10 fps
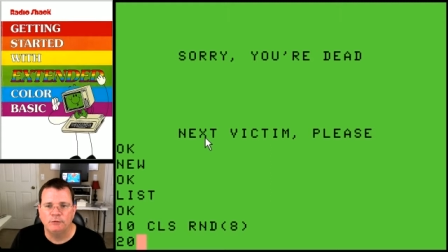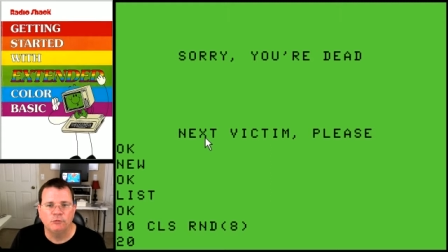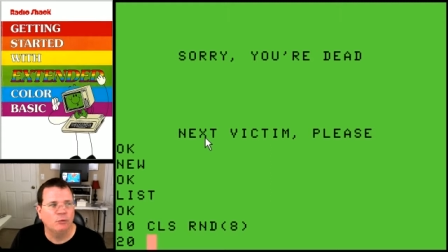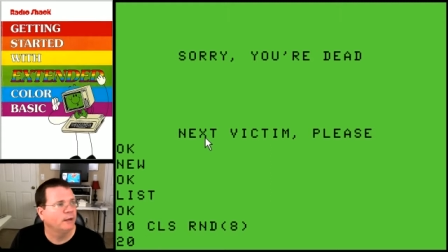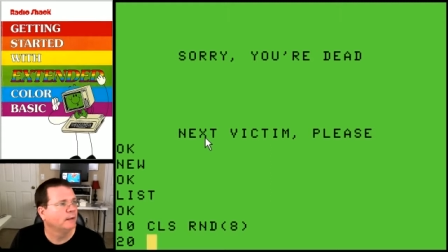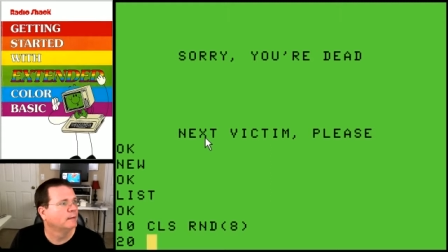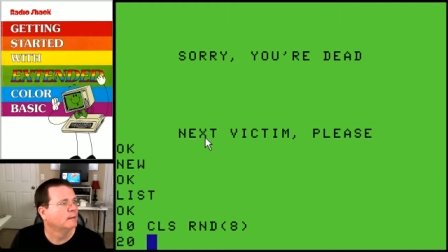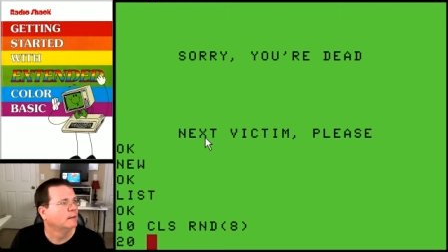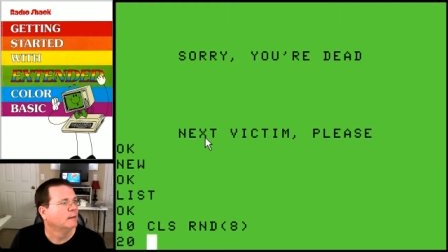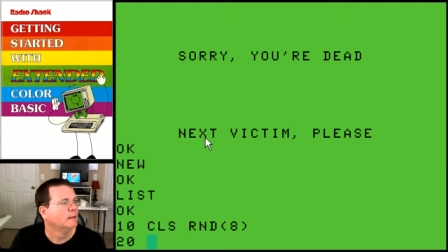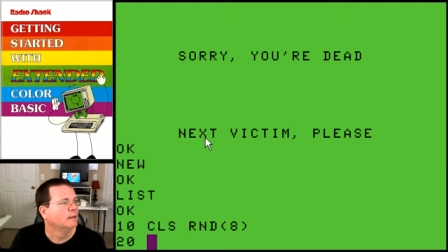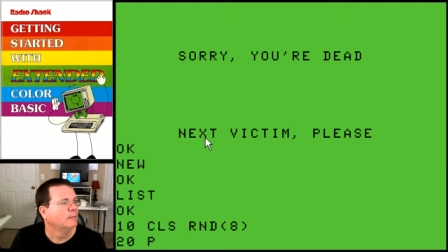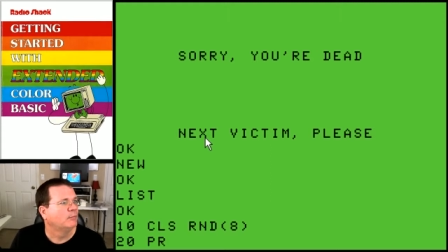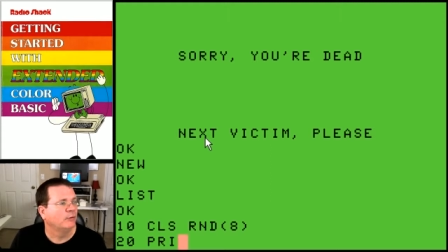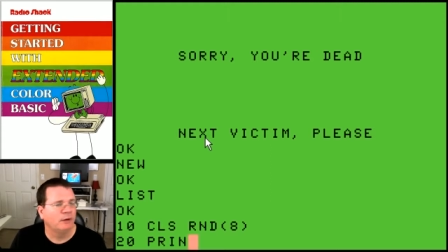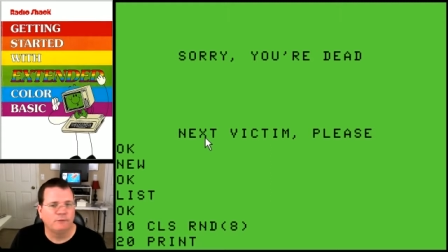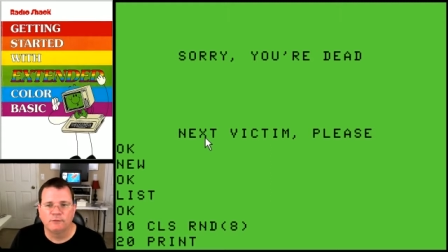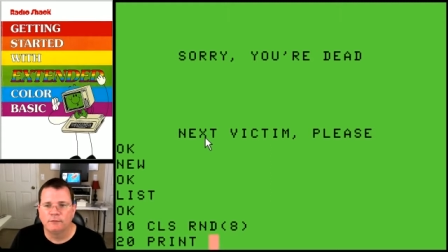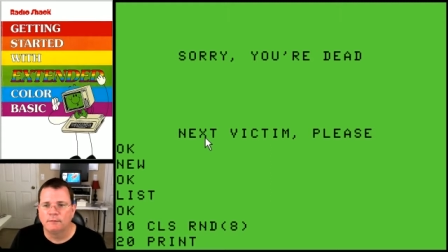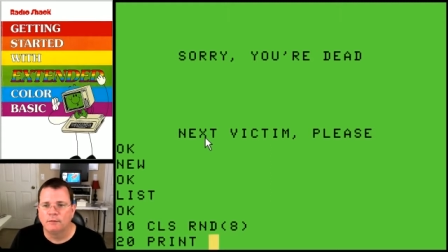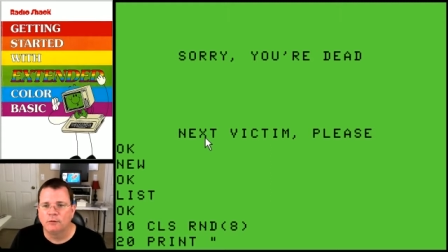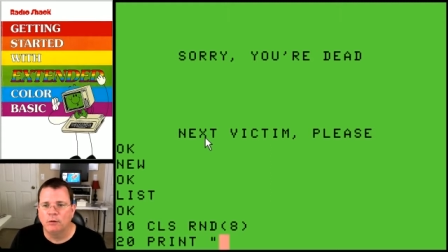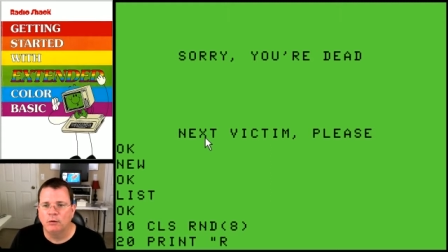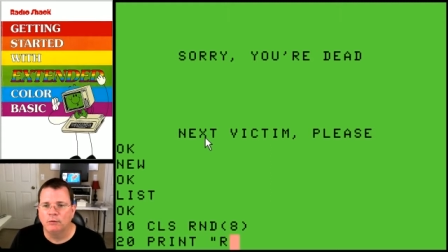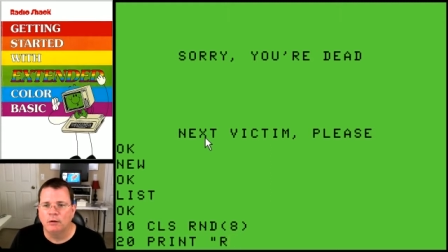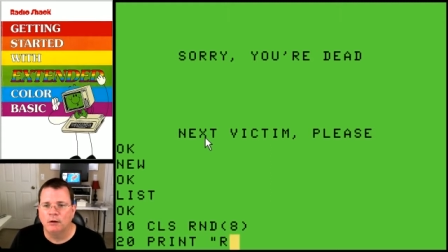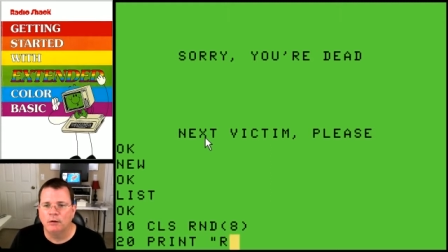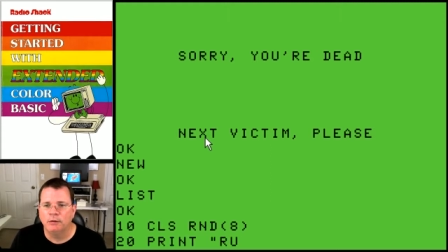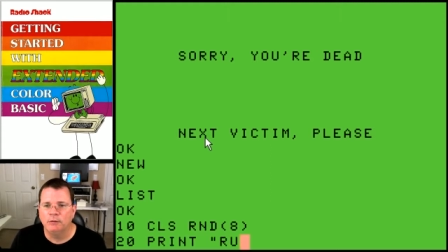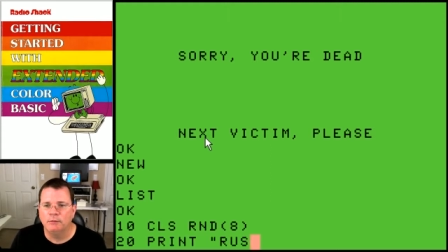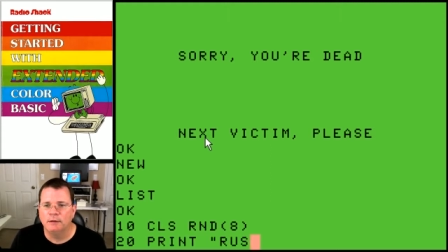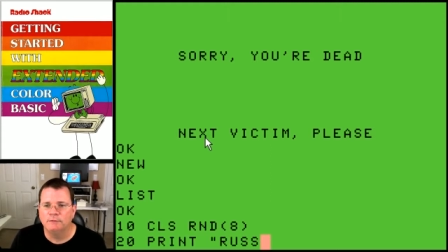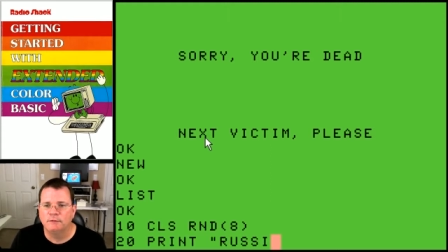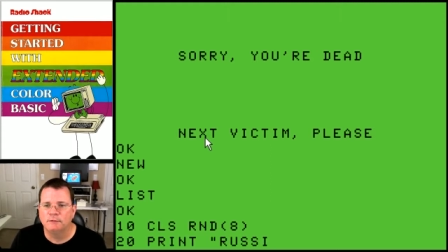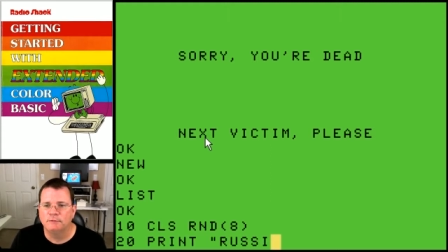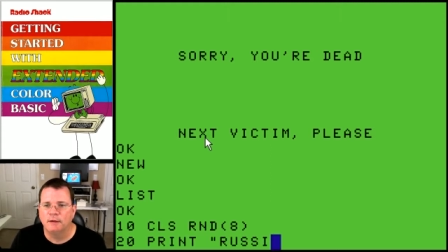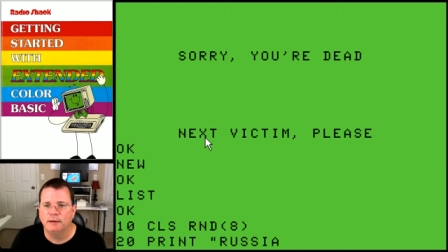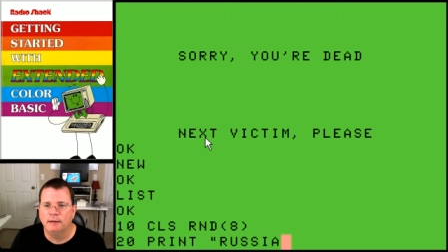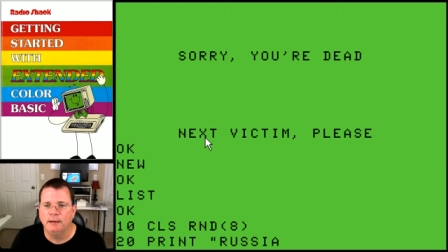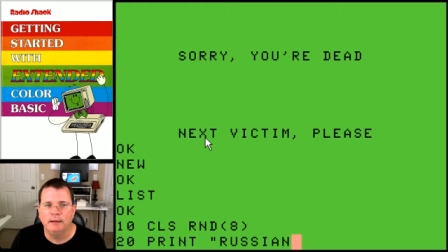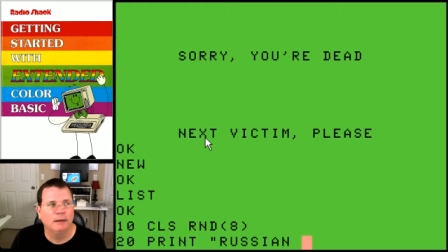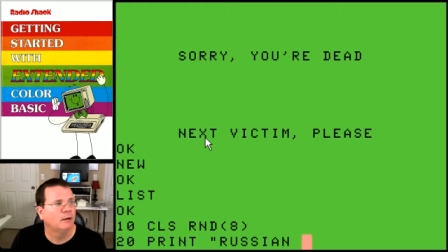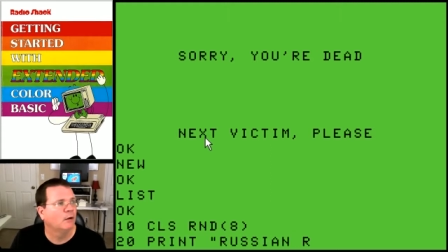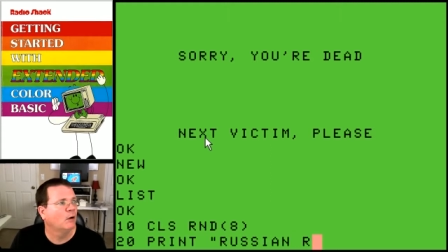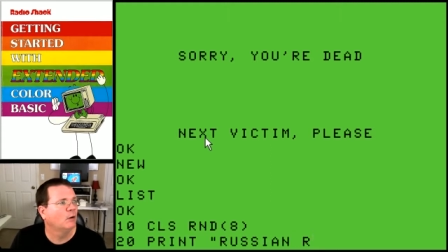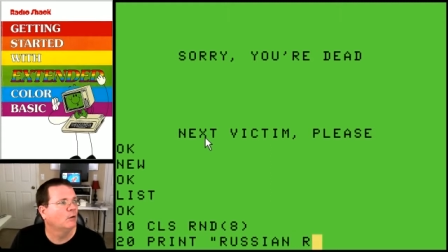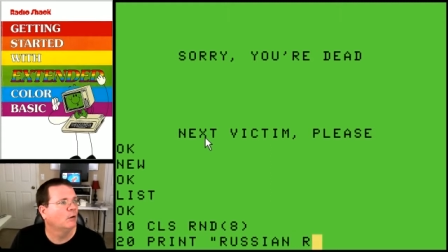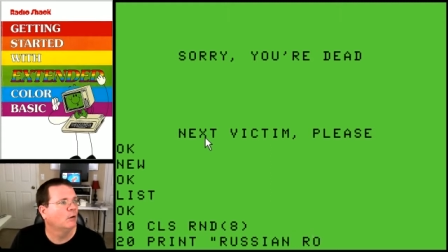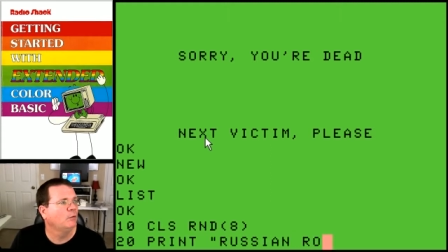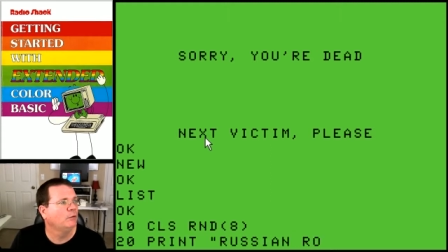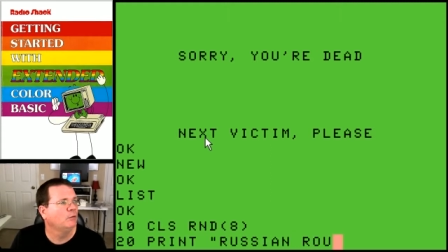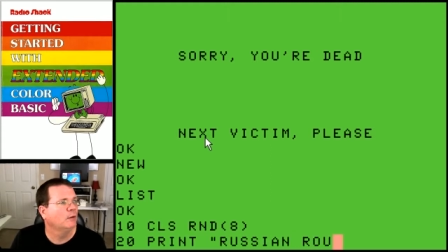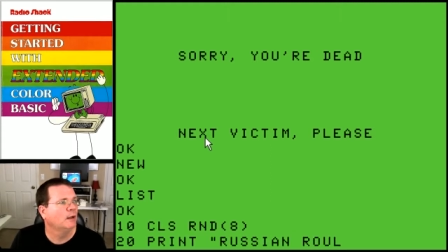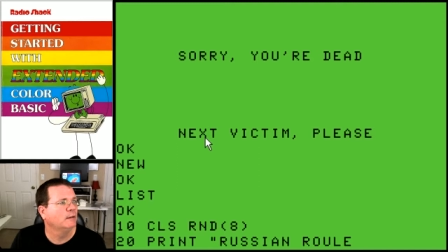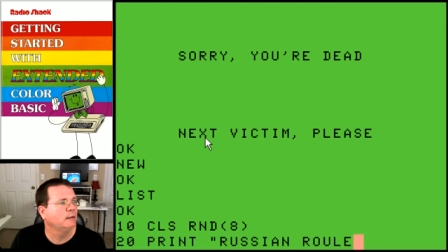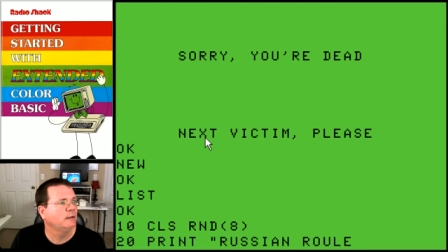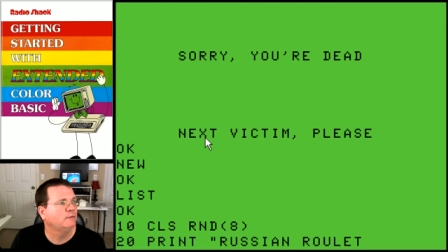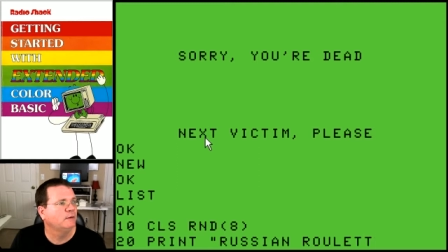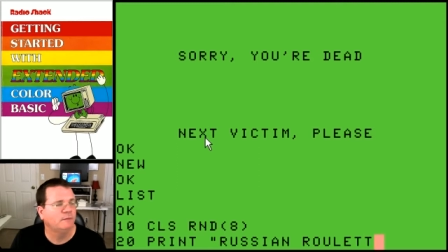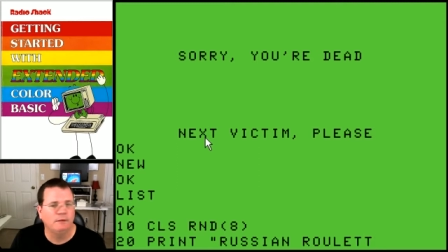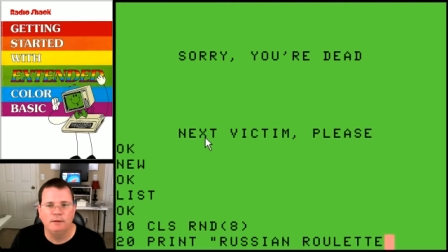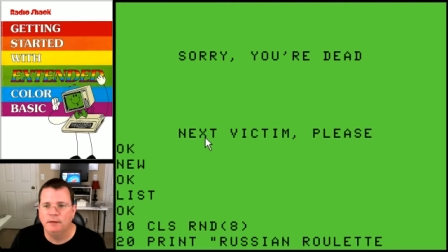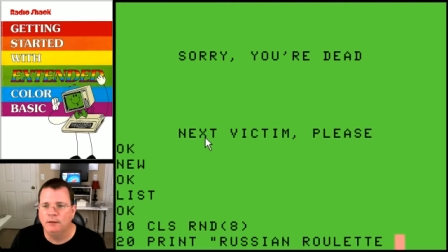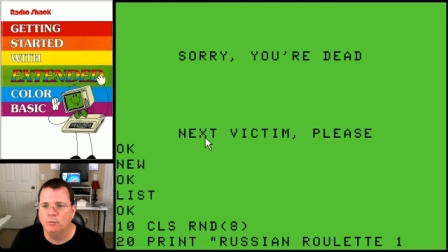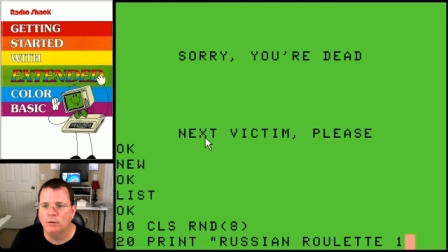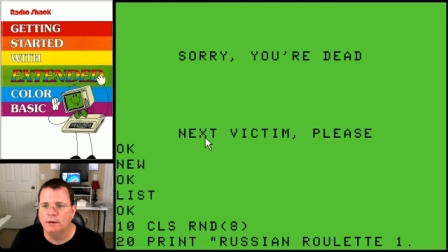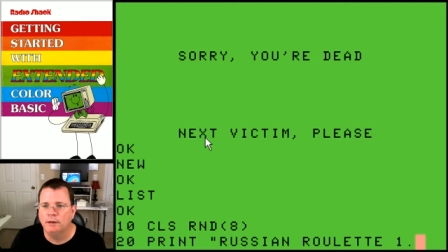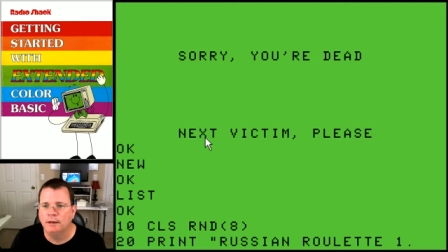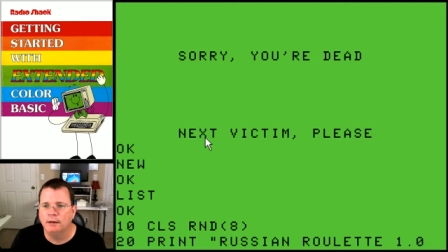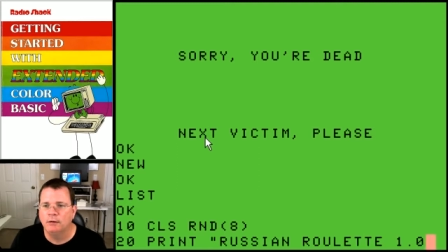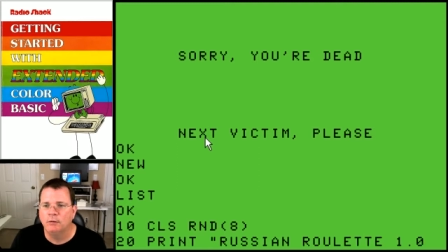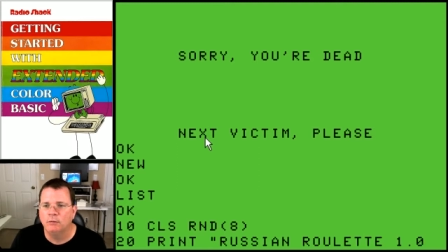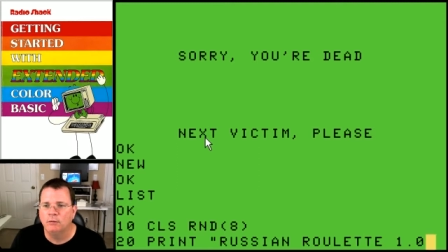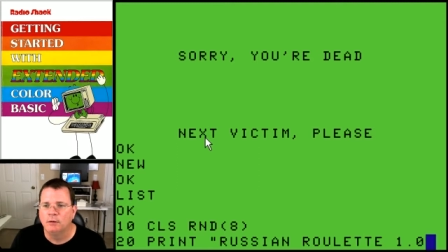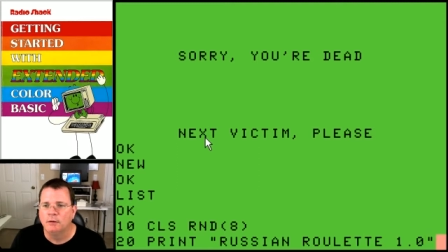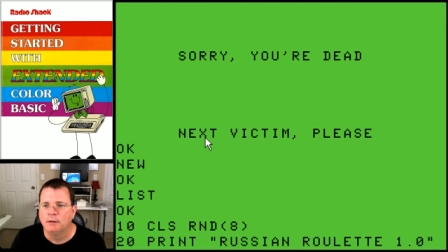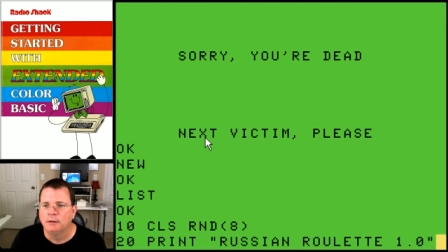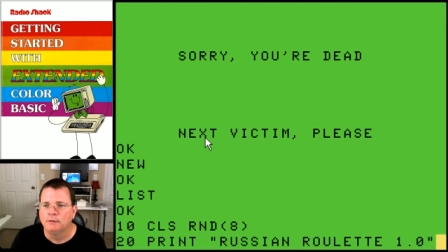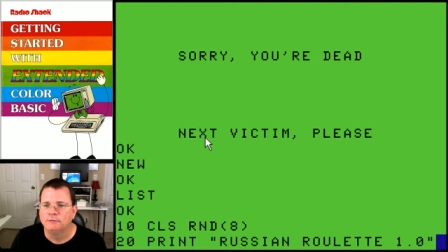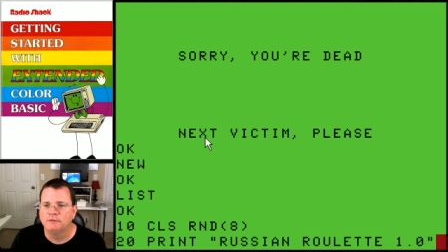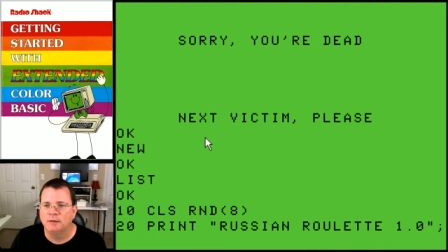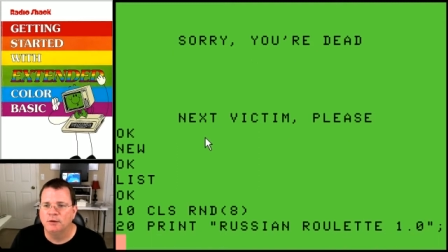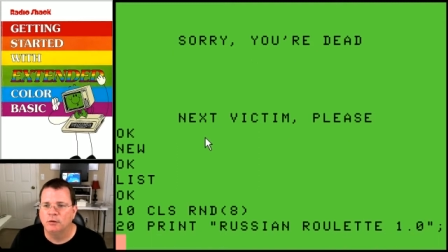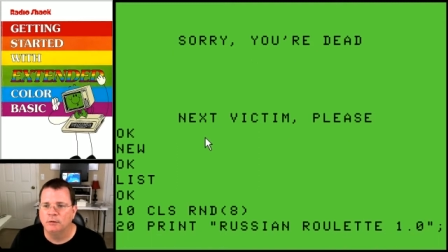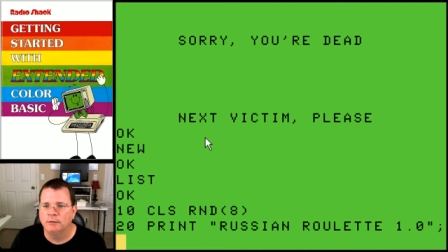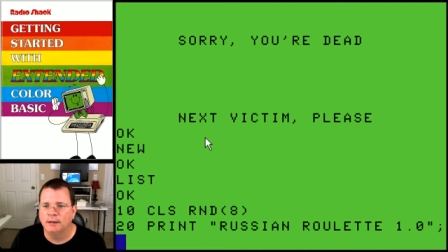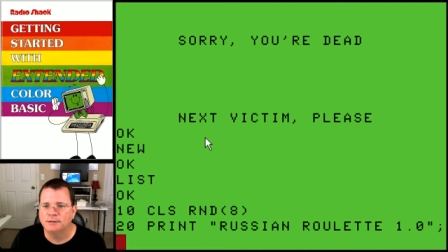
20, print quote R-U-S-S-I-A-N R-O-U-L-E-T-T-E 1.0 semicolon.